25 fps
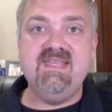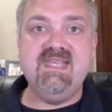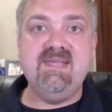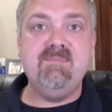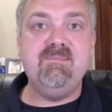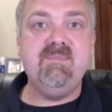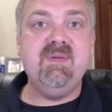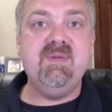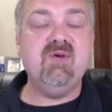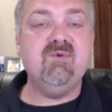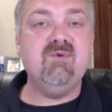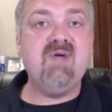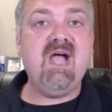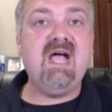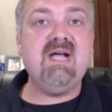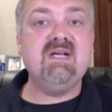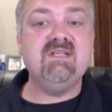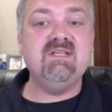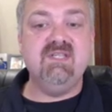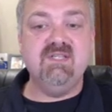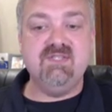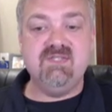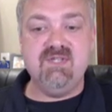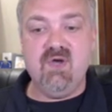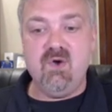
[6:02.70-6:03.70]
that's the
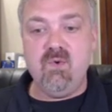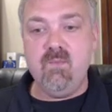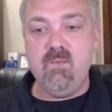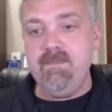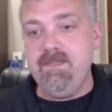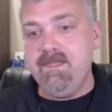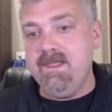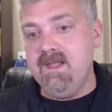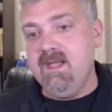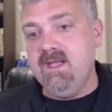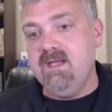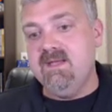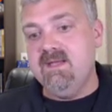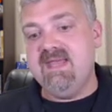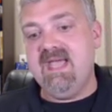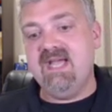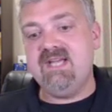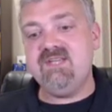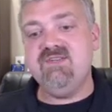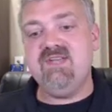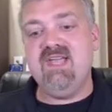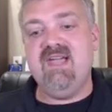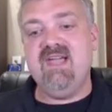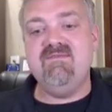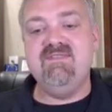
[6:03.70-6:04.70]
peroxisome.
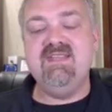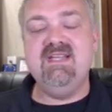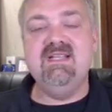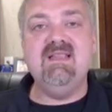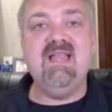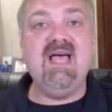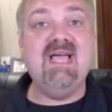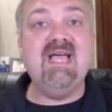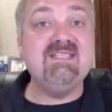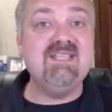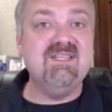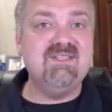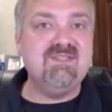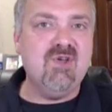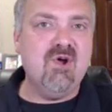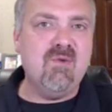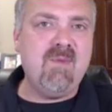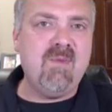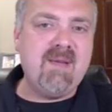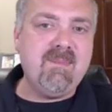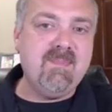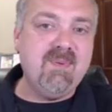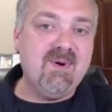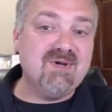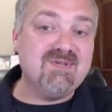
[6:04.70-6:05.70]
Next you have the
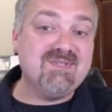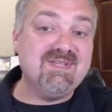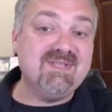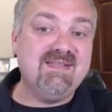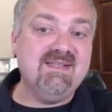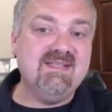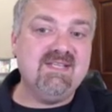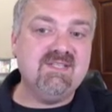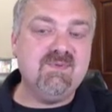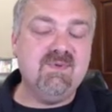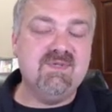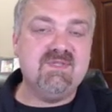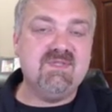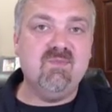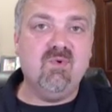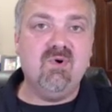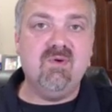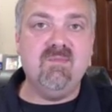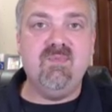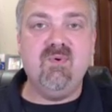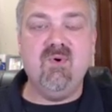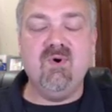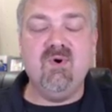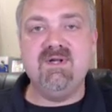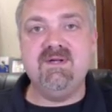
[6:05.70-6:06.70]
lysosome. I personally think this
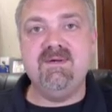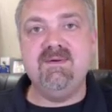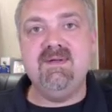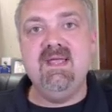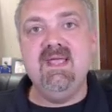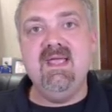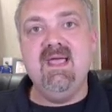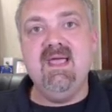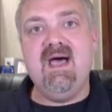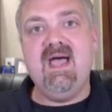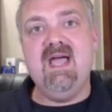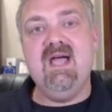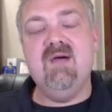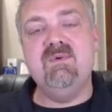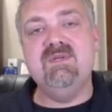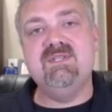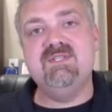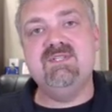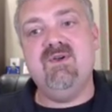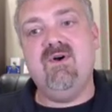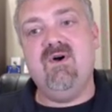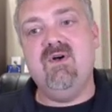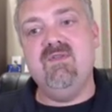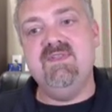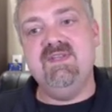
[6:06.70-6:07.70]
one's more important. I
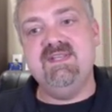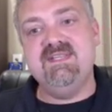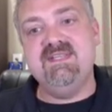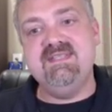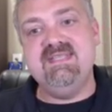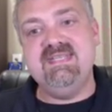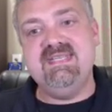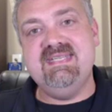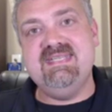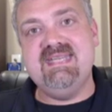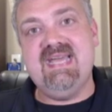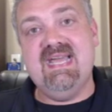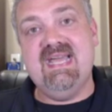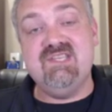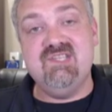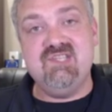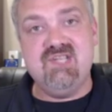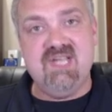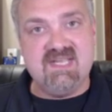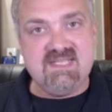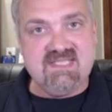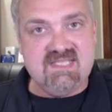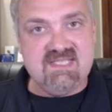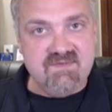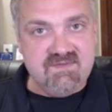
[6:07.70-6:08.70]
always call this the
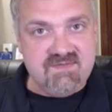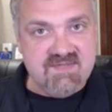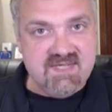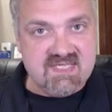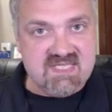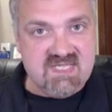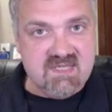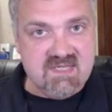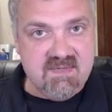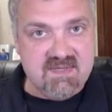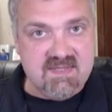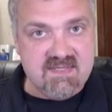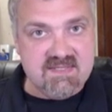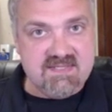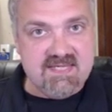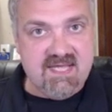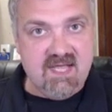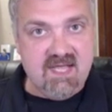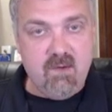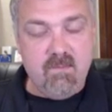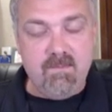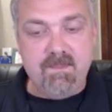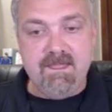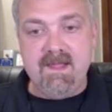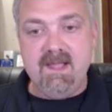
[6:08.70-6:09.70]
digestive system of the
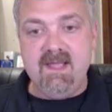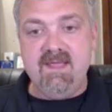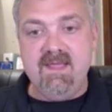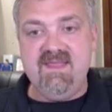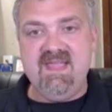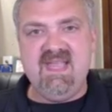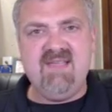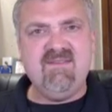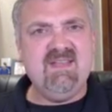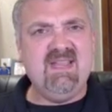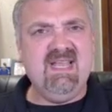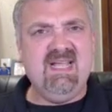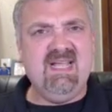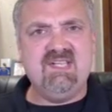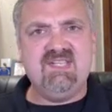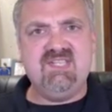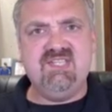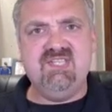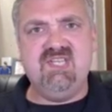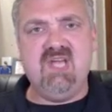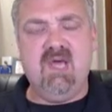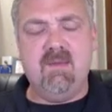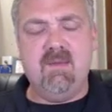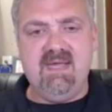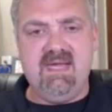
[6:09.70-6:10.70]
cell. Think of it
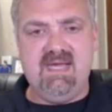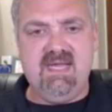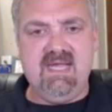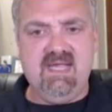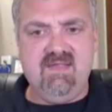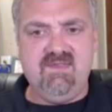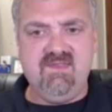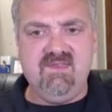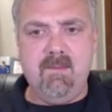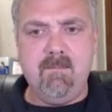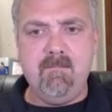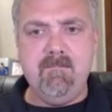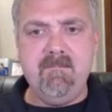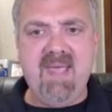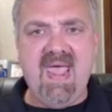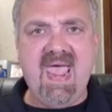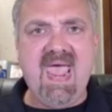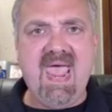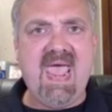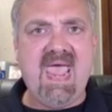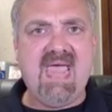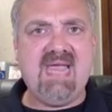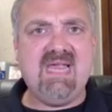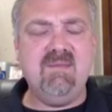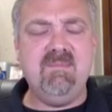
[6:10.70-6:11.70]
like a stomach. It's a
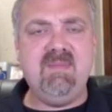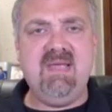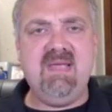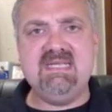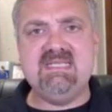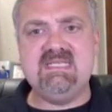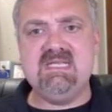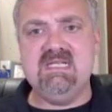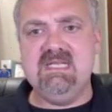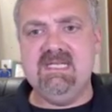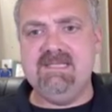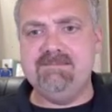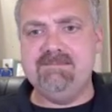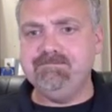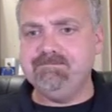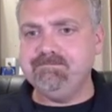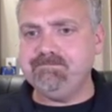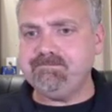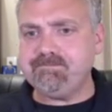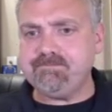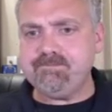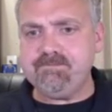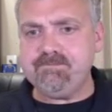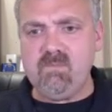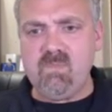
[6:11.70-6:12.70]
bag
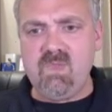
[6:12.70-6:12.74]
basically